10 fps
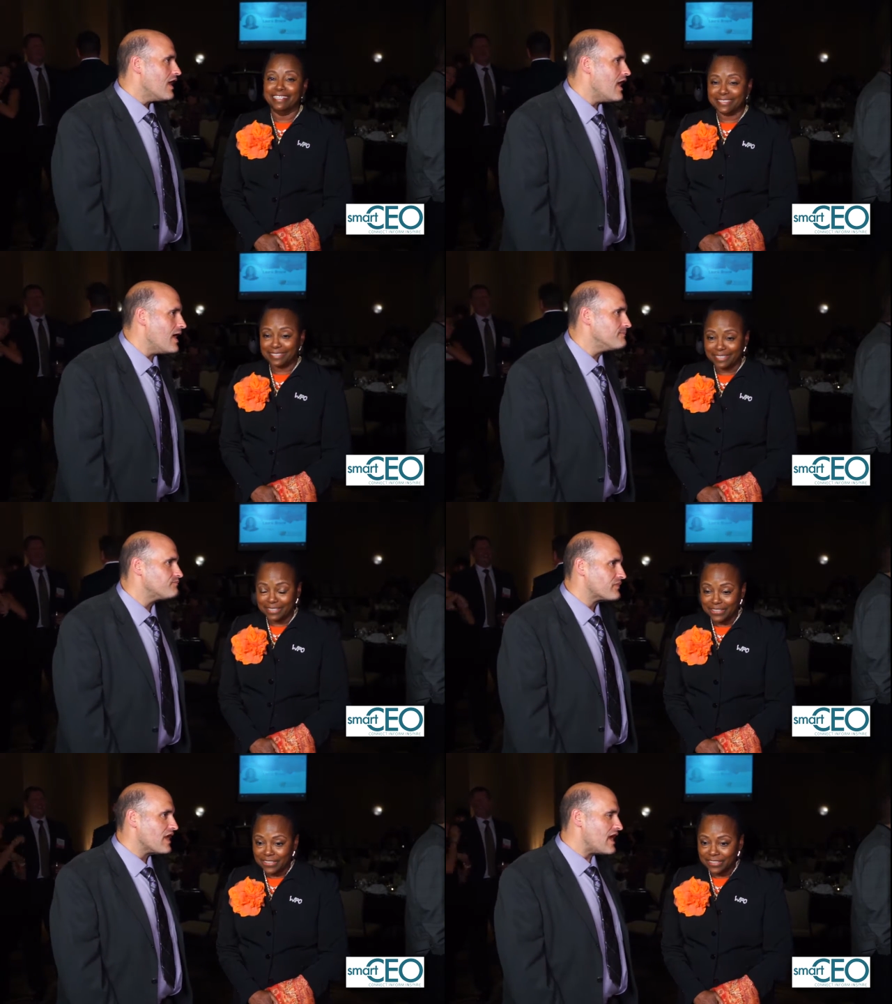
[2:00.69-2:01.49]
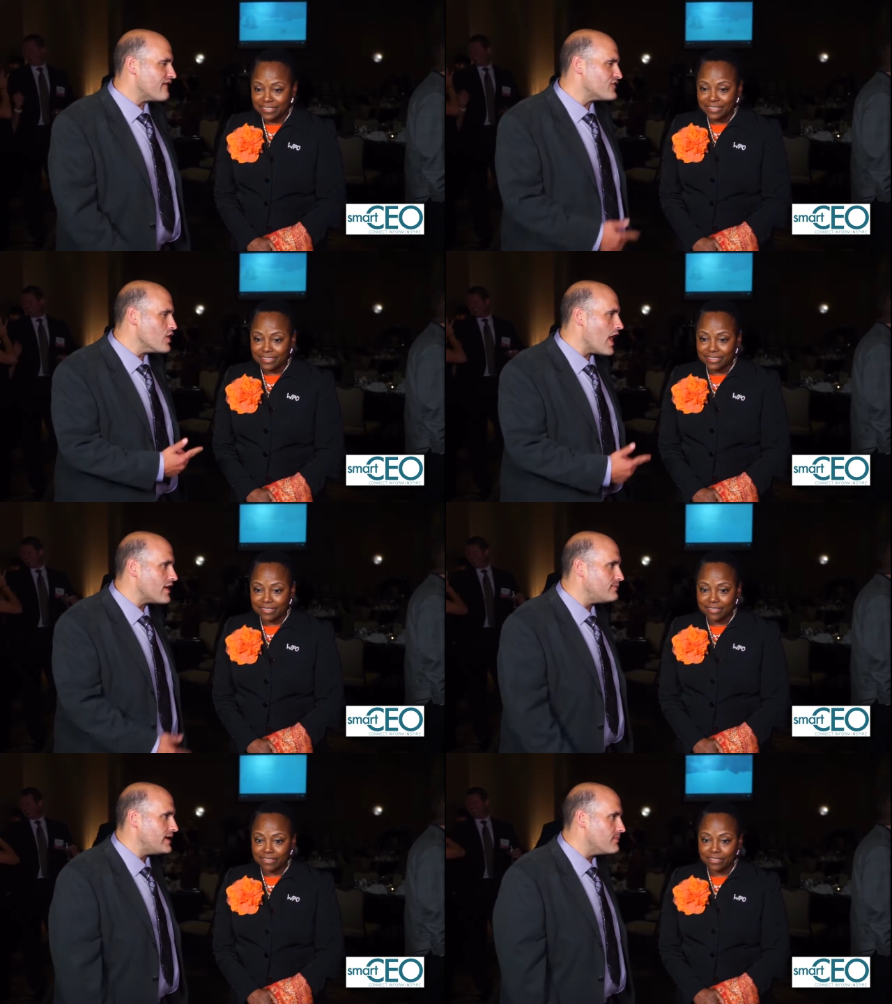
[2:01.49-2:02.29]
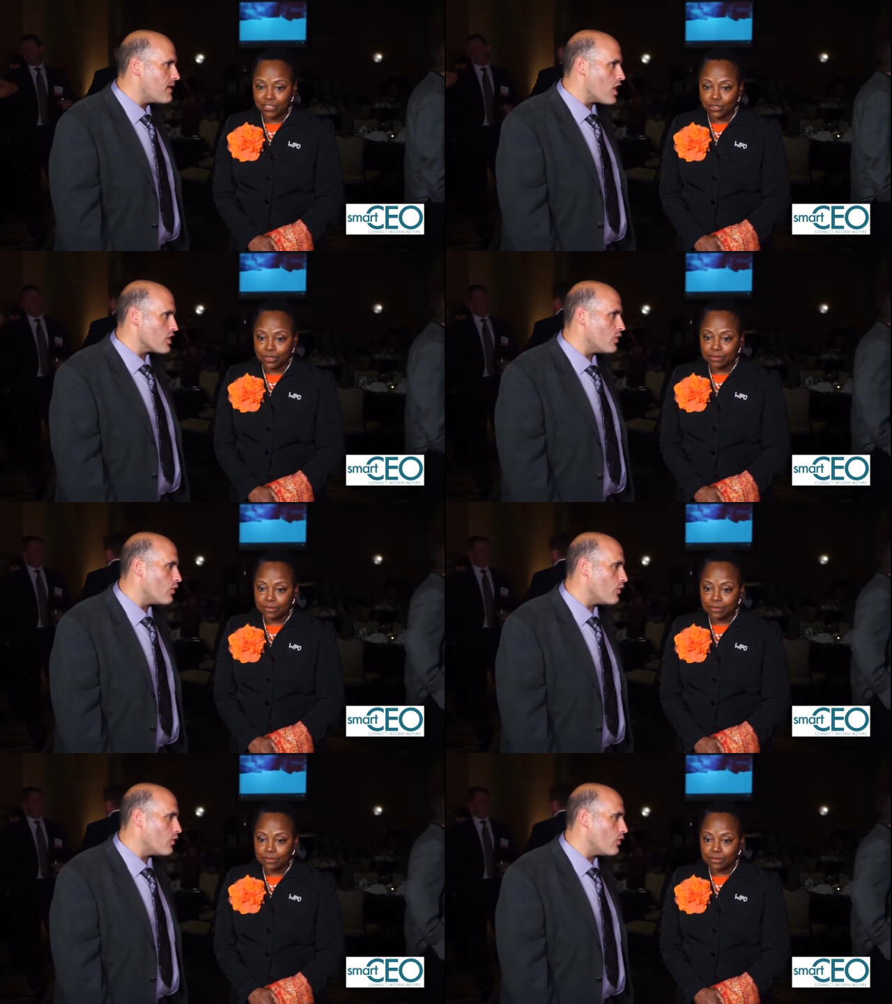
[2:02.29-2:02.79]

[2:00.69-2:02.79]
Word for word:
Speaker 1: Um, if you hired me tomorrow,